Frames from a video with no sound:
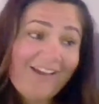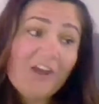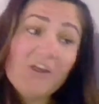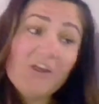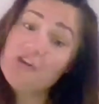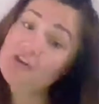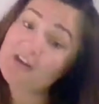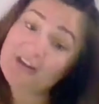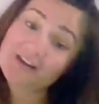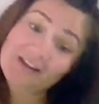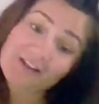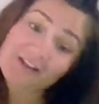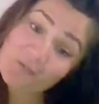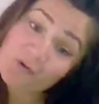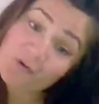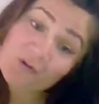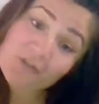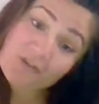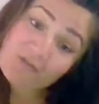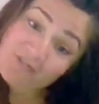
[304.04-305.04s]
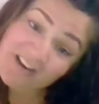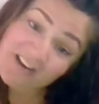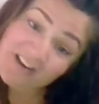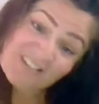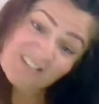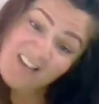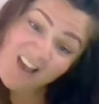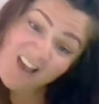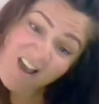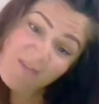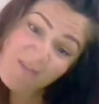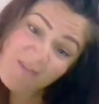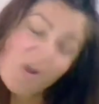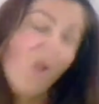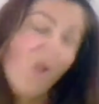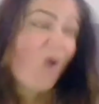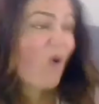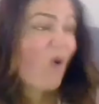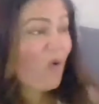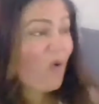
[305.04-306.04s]
You can either put the rent up
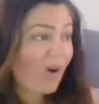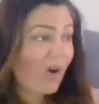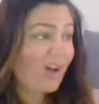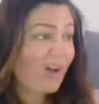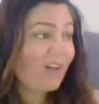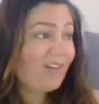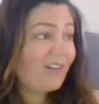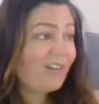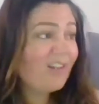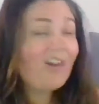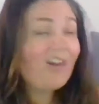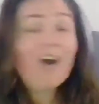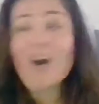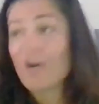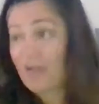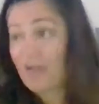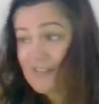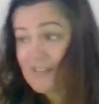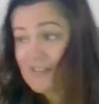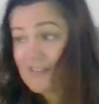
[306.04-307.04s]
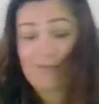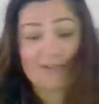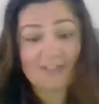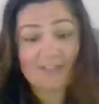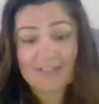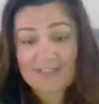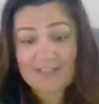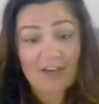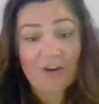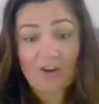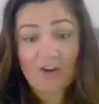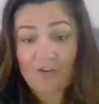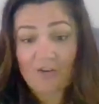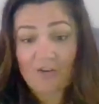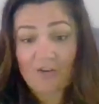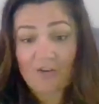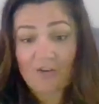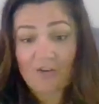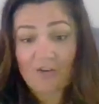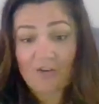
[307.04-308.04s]
or I'll get someone to take
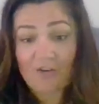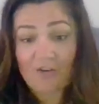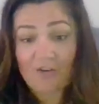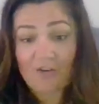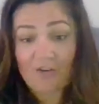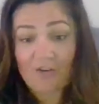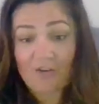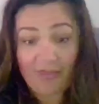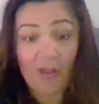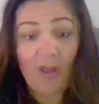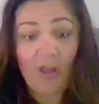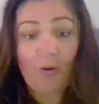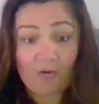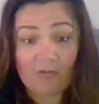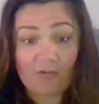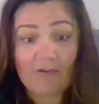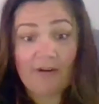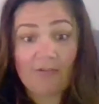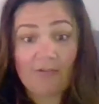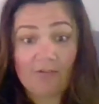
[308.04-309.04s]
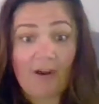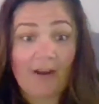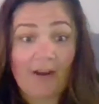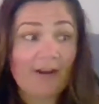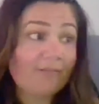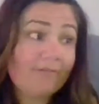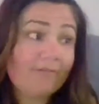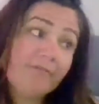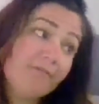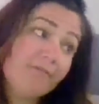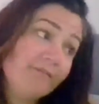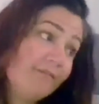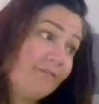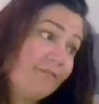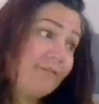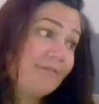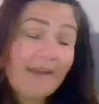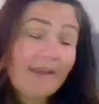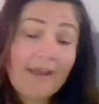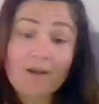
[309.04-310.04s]
over at the lower rent rate.
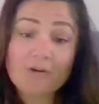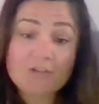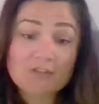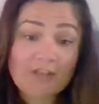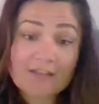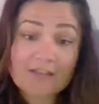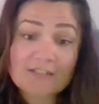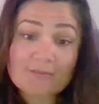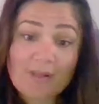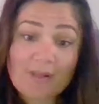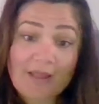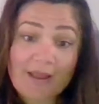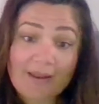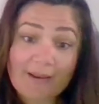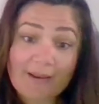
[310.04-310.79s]
How would you like to play it?